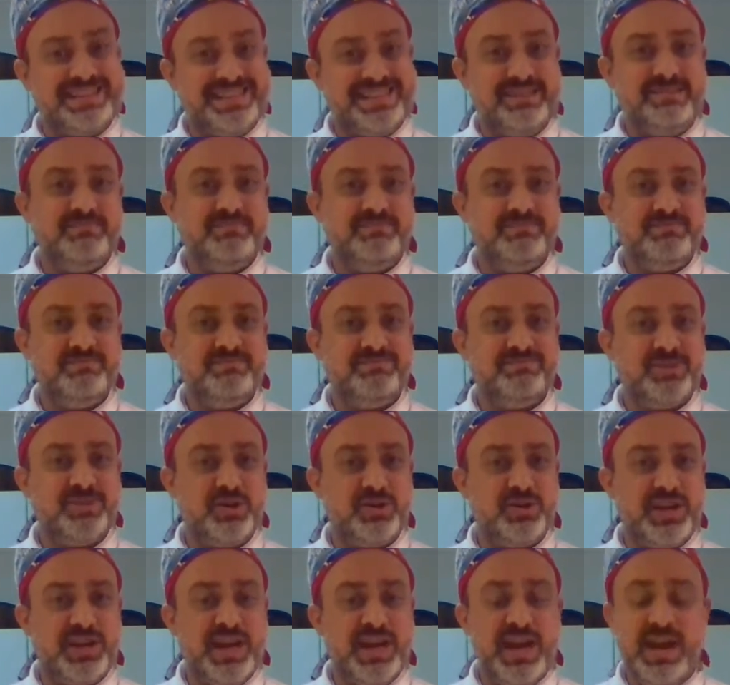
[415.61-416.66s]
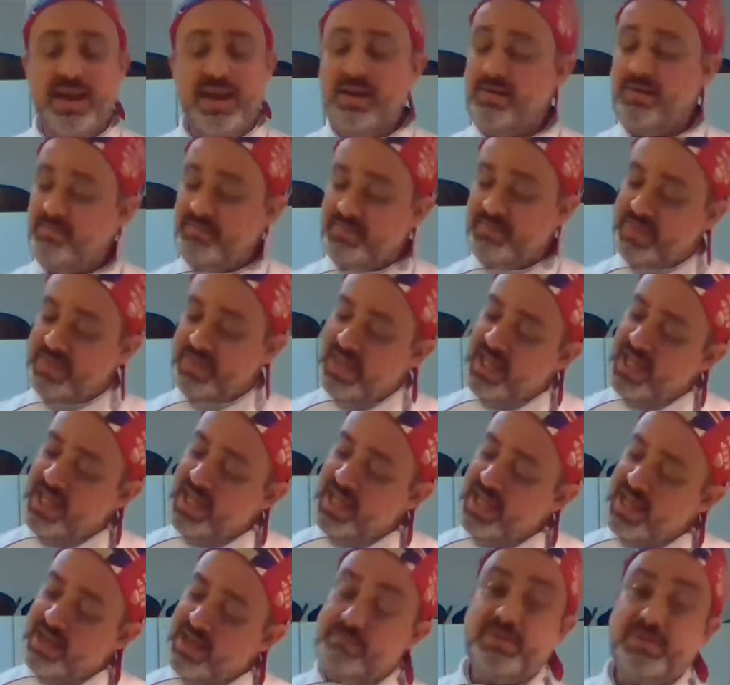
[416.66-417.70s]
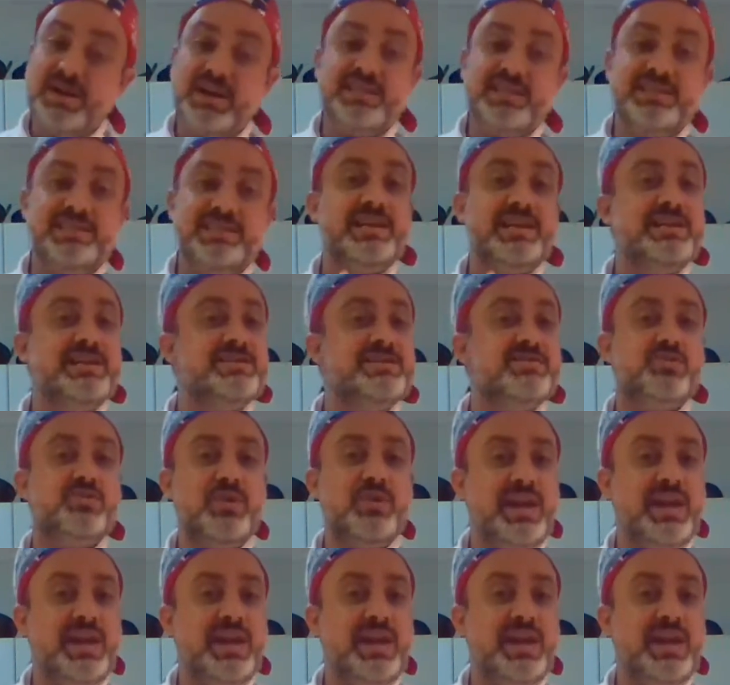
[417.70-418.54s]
live with yeast